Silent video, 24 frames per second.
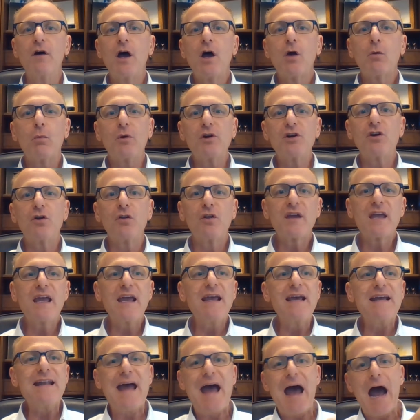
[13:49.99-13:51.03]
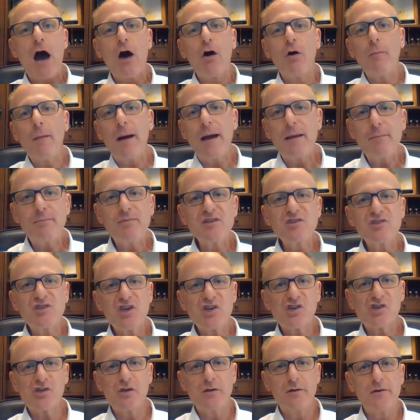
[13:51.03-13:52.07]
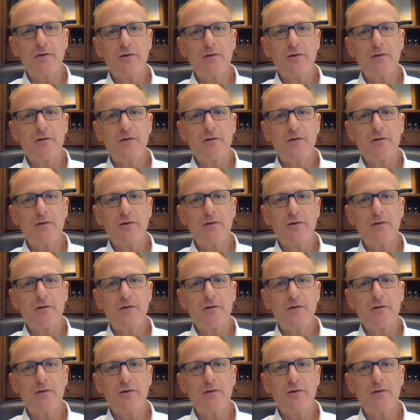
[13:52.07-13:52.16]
when you're looking at how am I positioned,